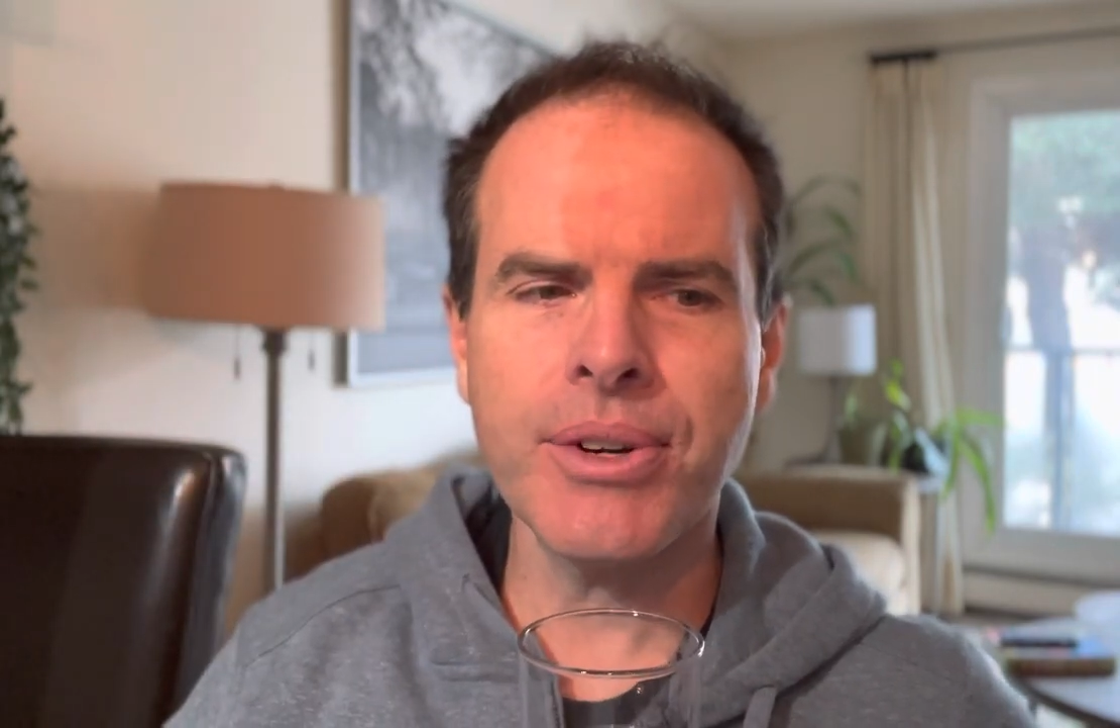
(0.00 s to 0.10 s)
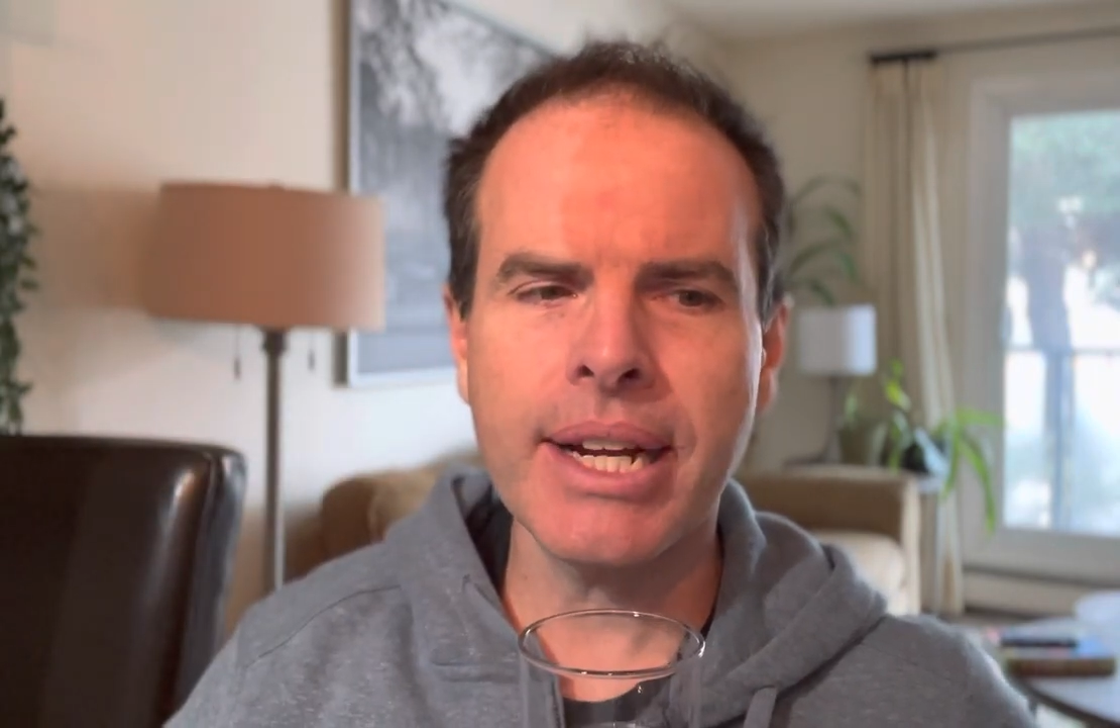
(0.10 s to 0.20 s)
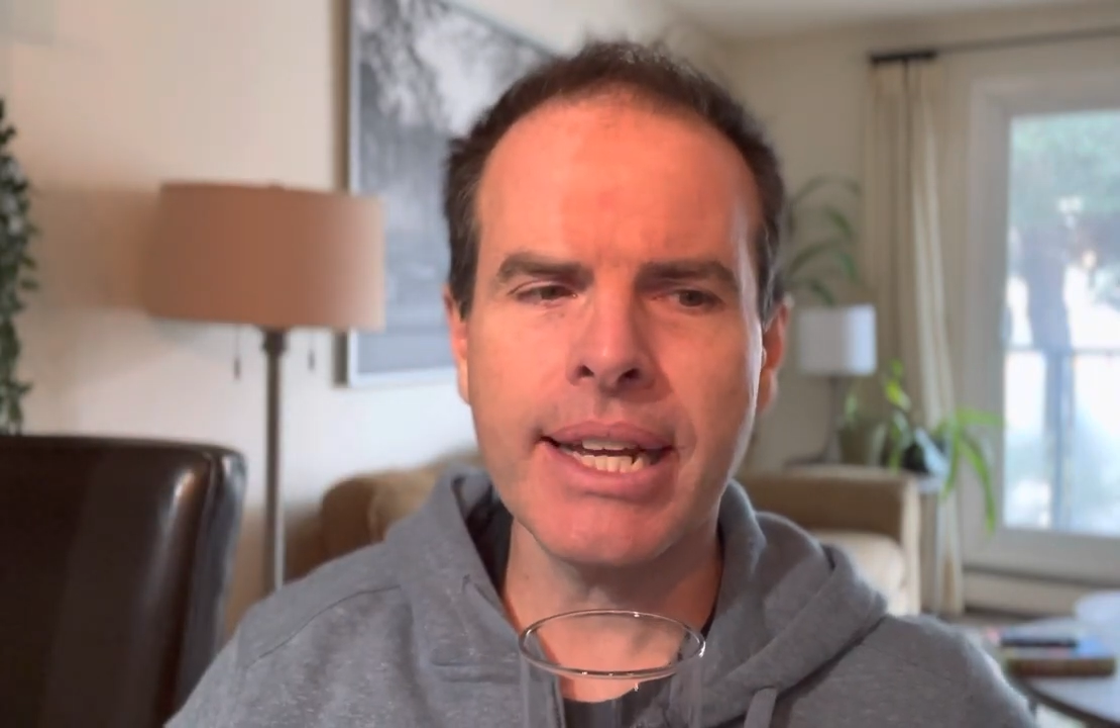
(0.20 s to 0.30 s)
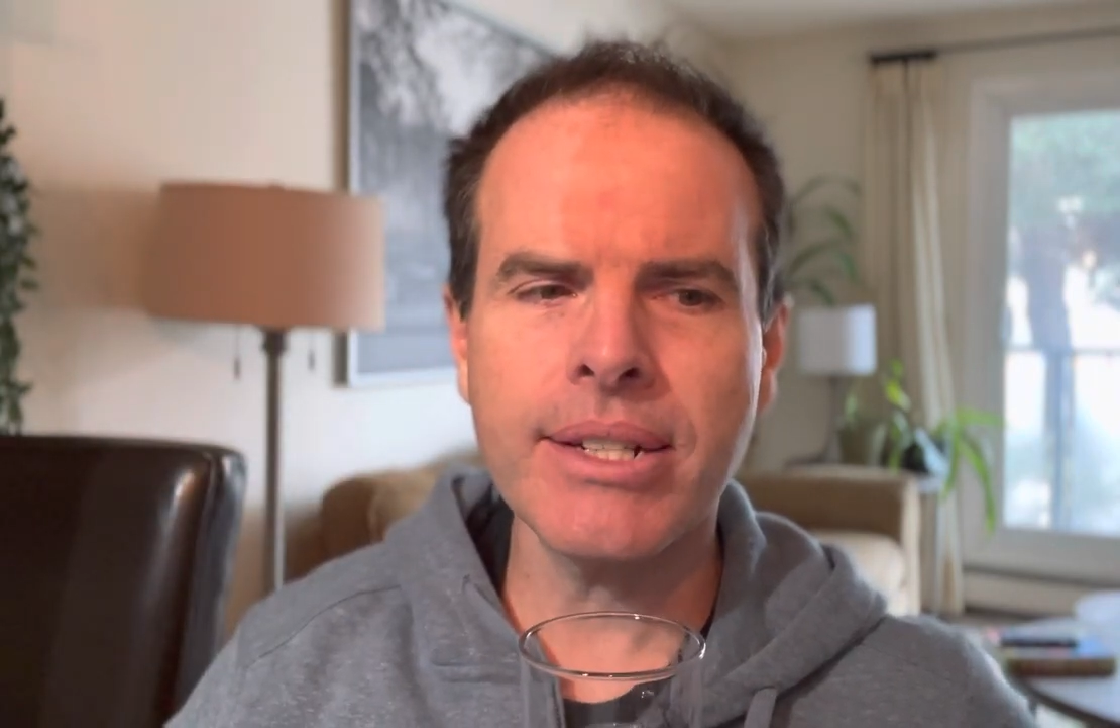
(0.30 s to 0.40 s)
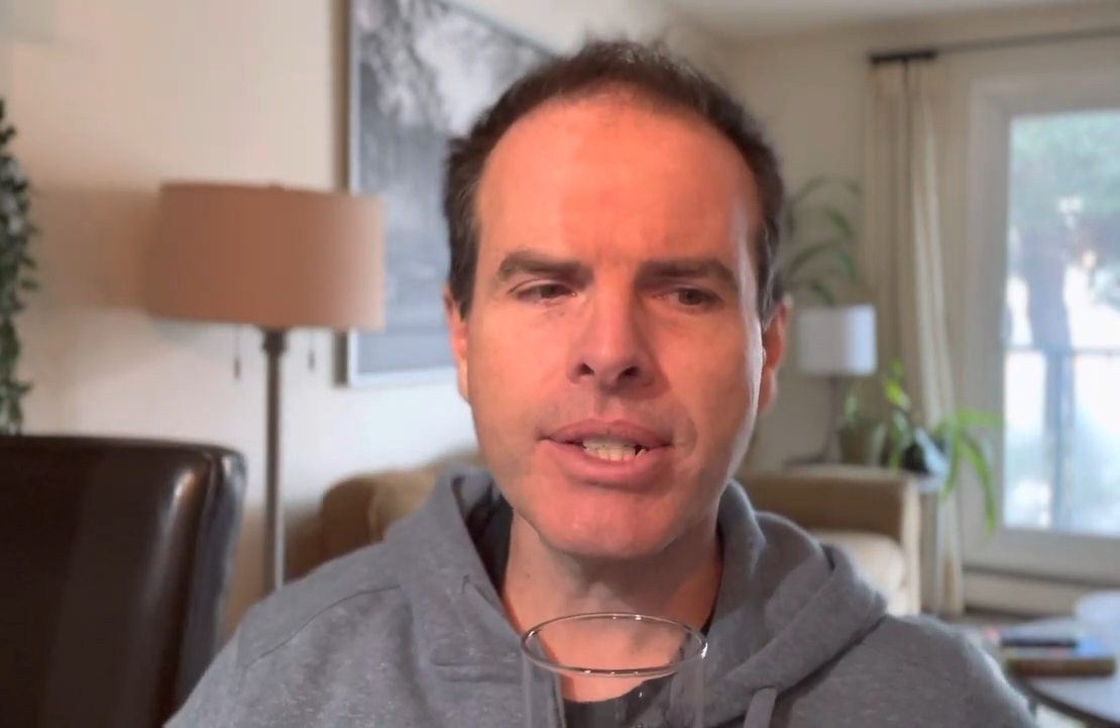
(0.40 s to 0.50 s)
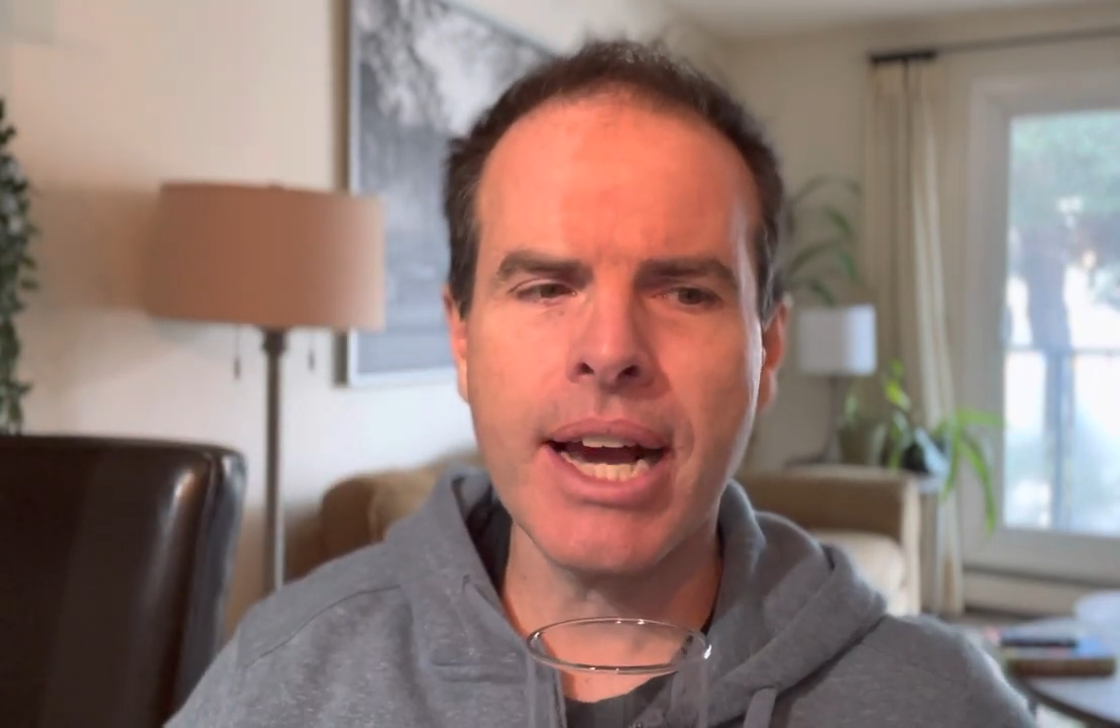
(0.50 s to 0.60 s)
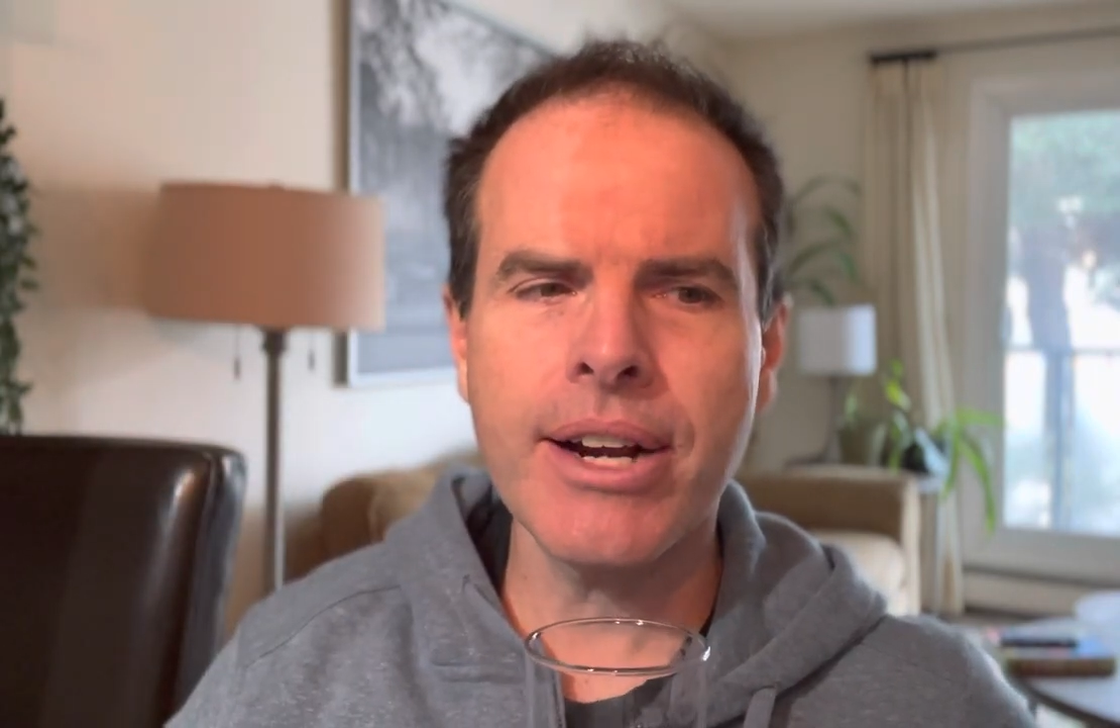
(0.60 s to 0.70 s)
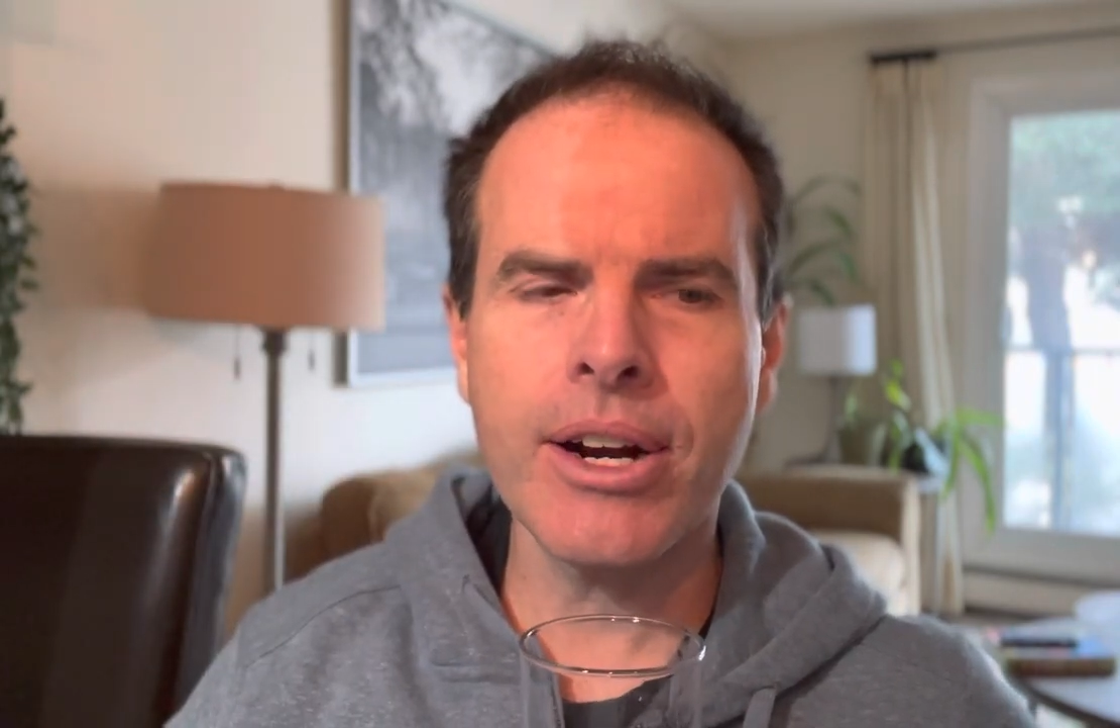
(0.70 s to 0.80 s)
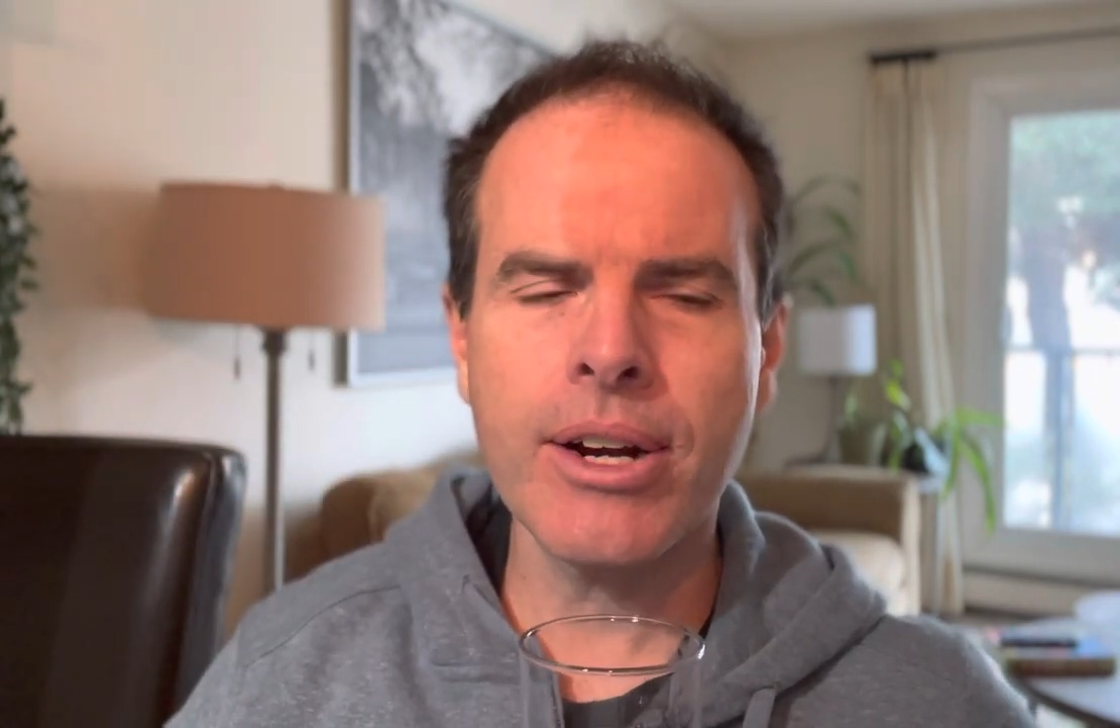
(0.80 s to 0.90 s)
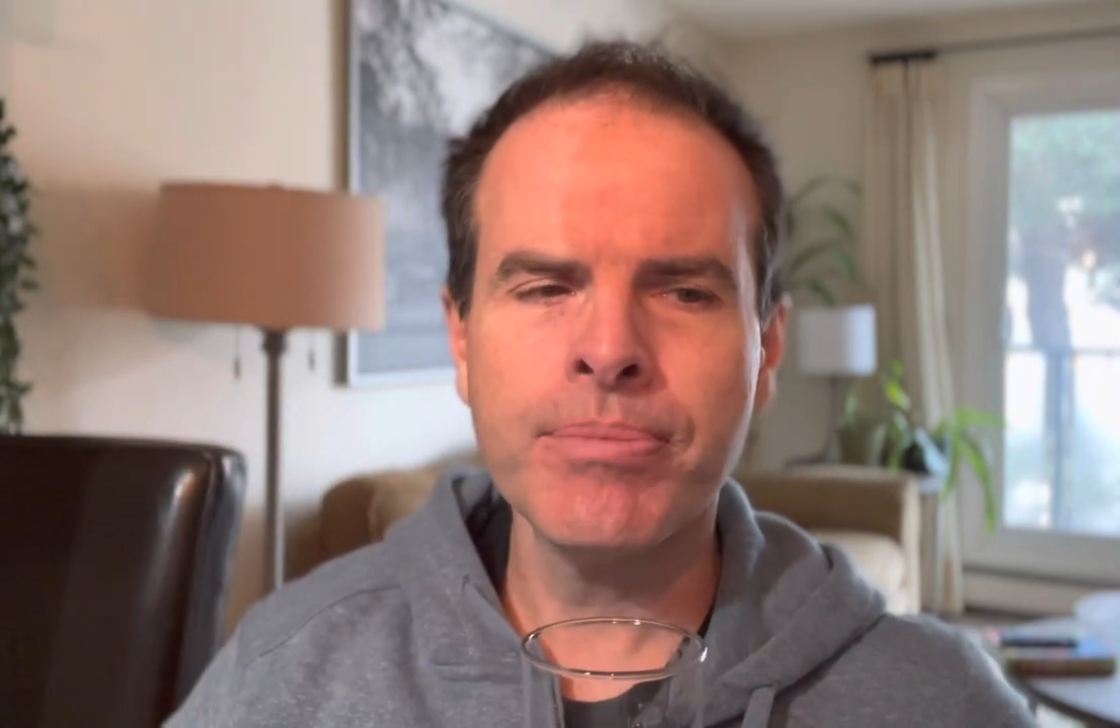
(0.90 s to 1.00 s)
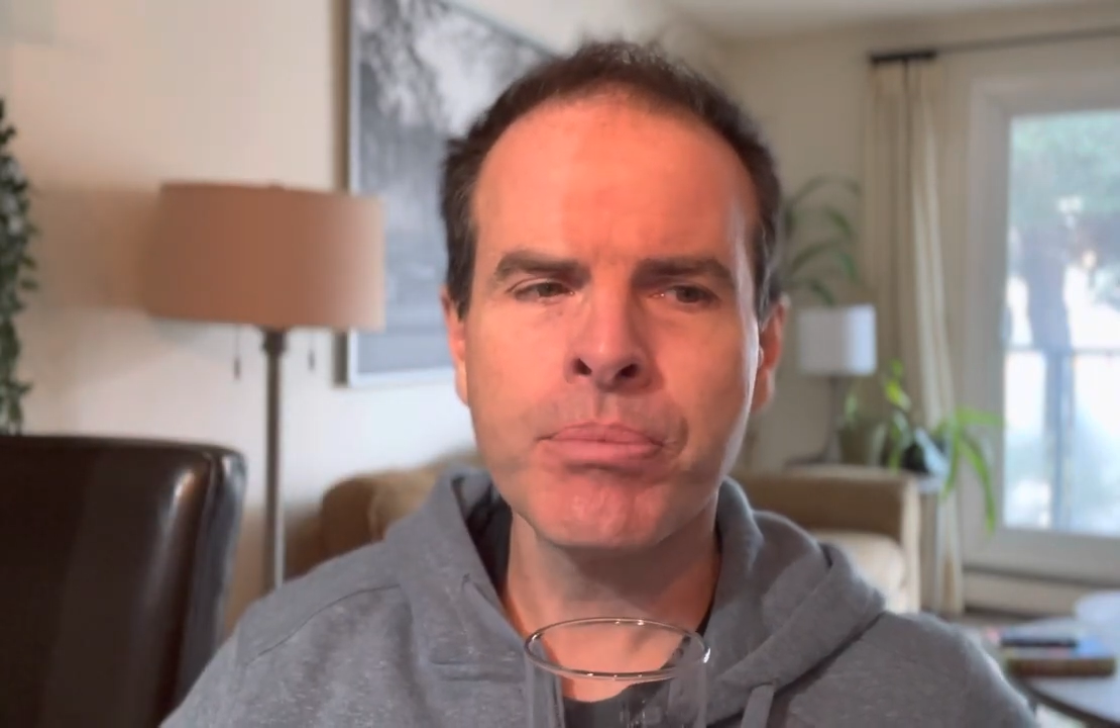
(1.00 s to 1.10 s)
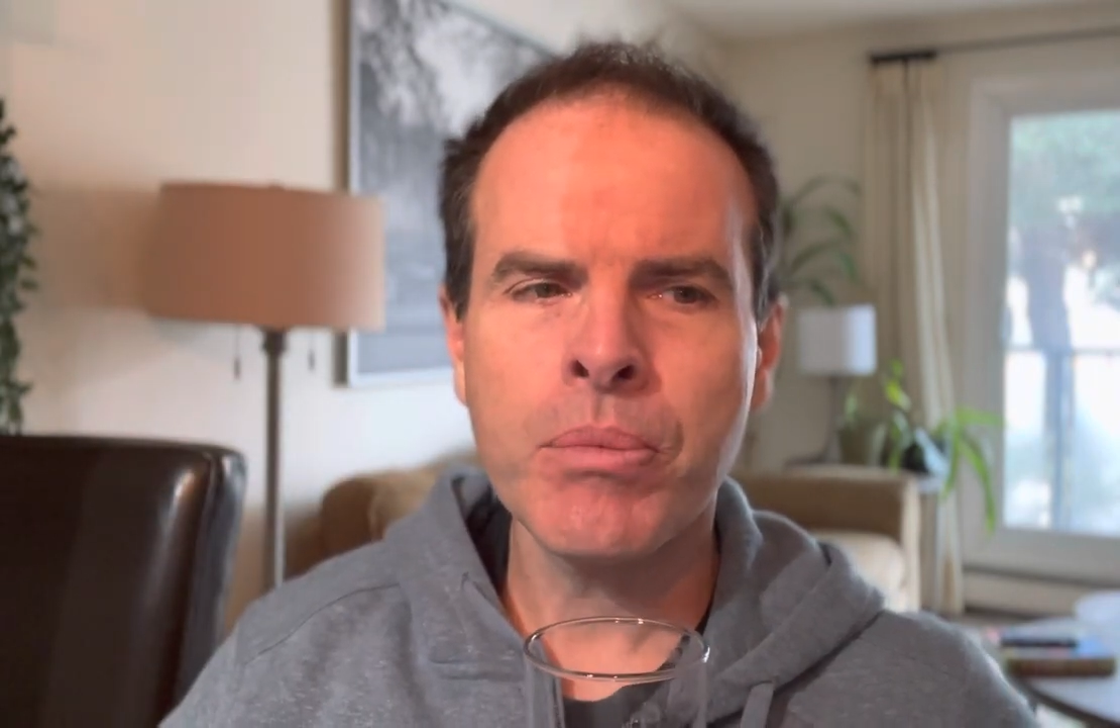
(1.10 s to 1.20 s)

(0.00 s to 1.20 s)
drinking cider.